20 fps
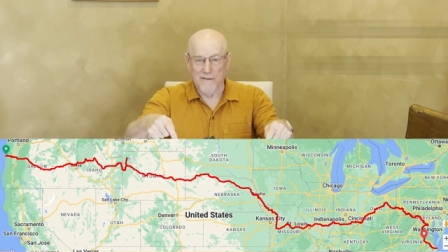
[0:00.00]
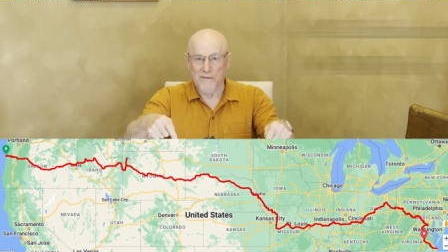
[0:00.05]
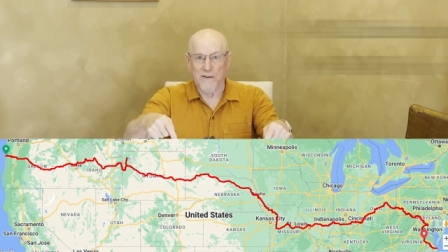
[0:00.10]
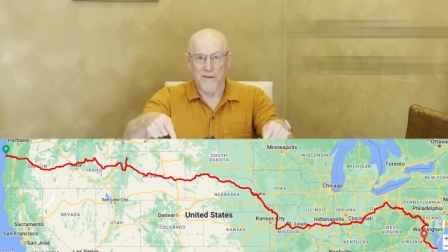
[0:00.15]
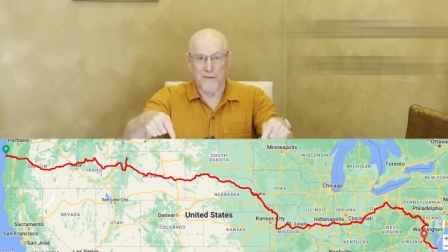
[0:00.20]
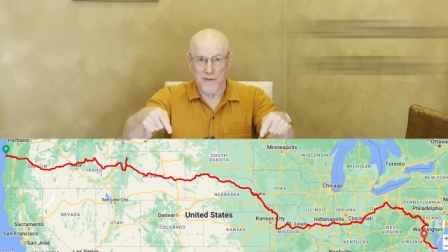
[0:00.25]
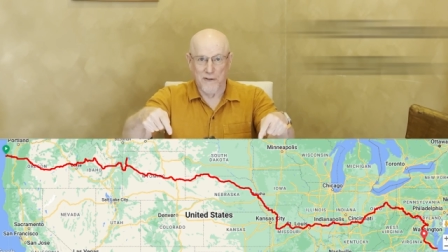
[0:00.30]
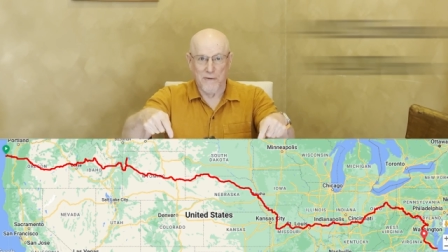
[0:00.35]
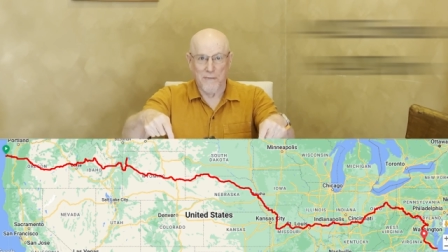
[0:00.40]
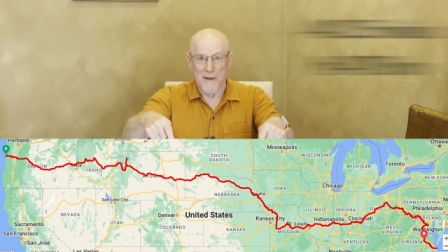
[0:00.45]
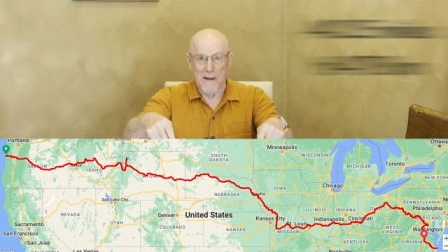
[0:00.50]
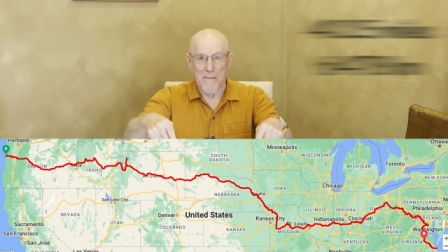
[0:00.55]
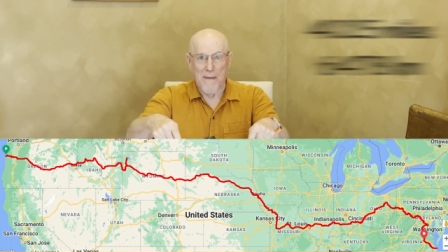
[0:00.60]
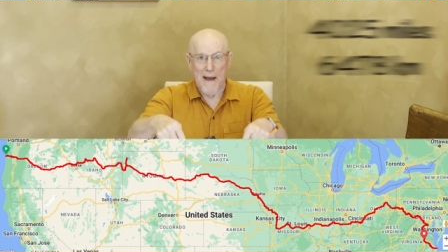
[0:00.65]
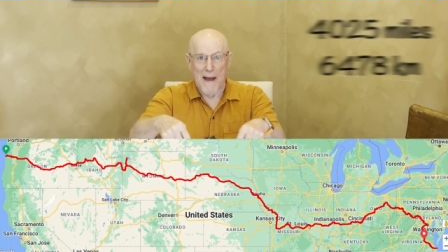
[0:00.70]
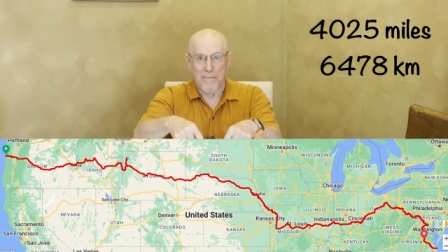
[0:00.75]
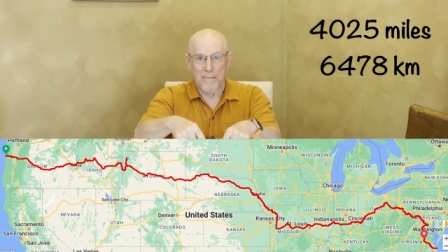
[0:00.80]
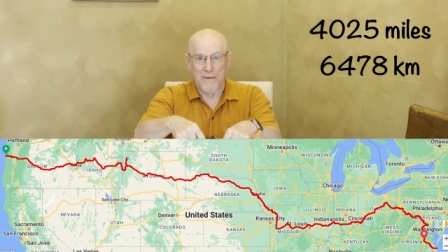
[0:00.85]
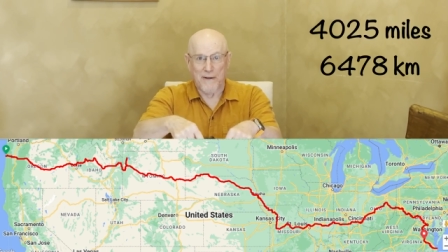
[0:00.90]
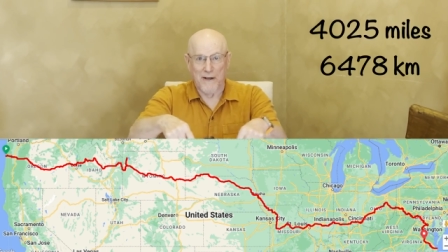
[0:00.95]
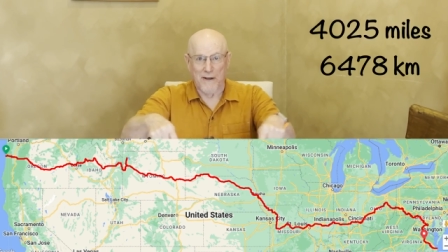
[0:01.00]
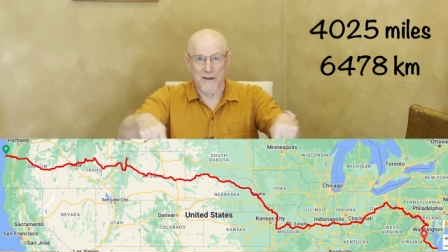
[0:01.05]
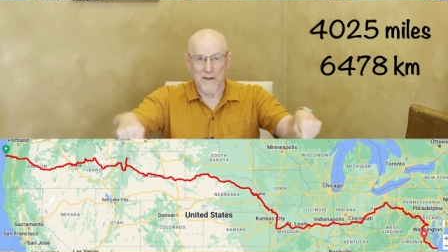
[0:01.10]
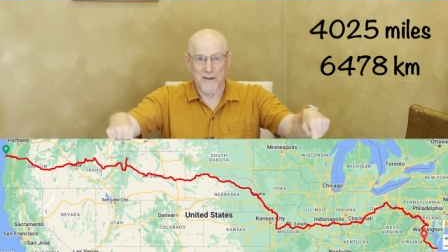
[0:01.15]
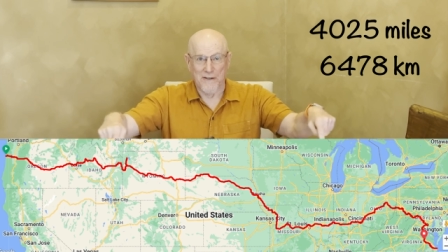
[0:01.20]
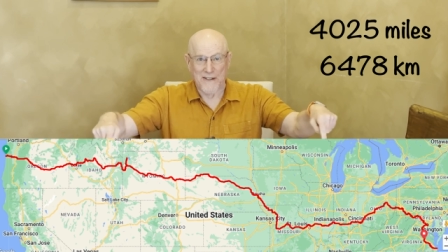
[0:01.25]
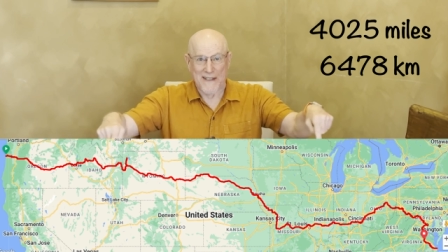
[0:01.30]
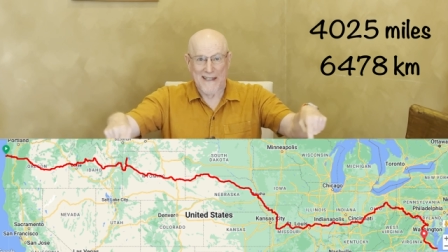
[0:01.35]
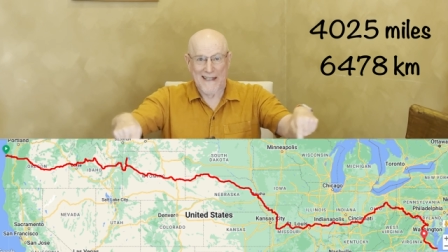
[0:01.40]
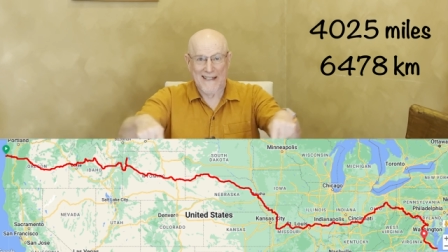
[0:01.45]
There should be a map there.
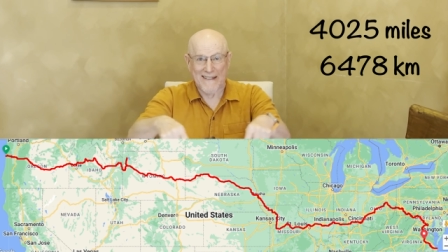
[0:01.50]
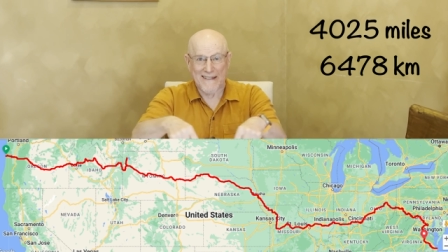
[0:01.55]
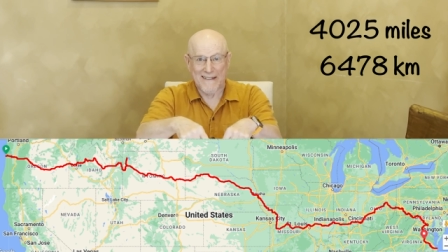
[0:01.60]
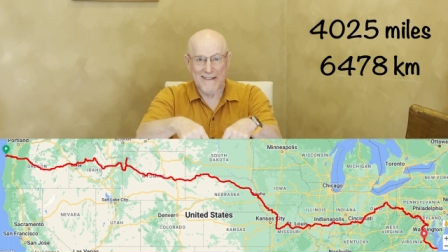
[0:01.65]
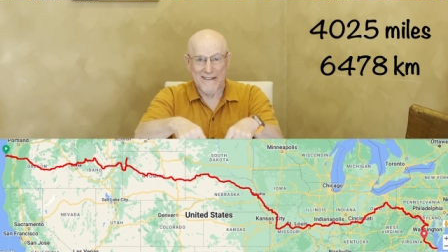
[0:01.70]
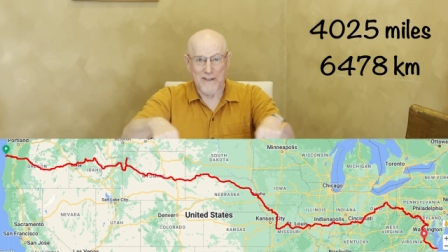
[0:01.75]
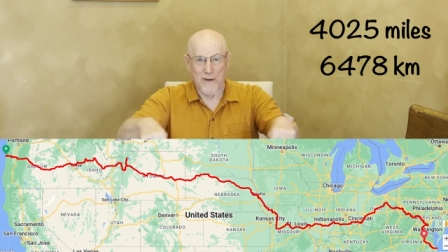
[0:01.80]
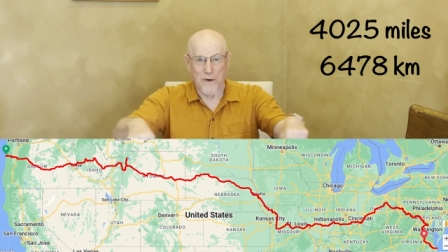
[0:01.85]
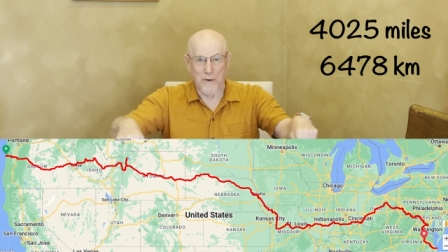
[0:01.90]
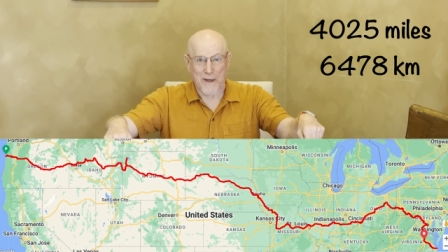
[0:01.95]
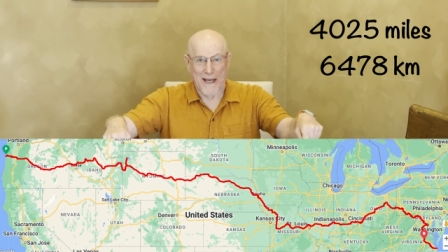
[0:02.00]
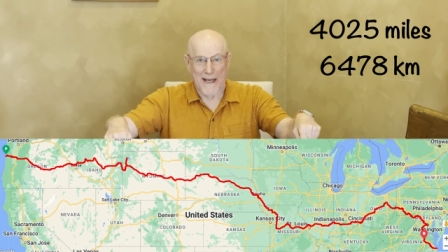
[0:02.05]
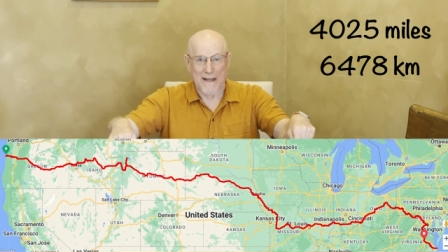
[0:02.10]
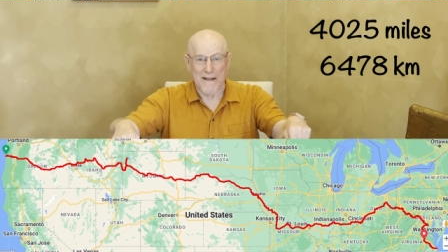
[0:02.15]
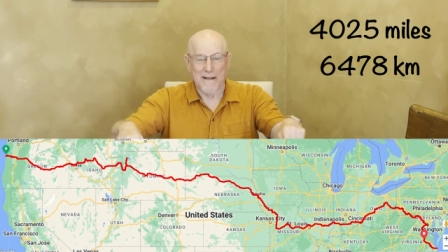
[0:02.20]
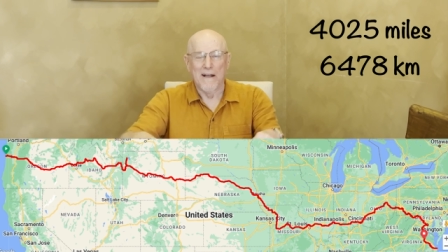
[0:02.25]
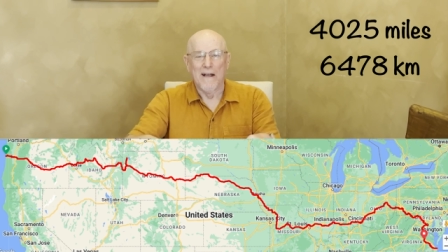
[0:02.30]
See it? Okay.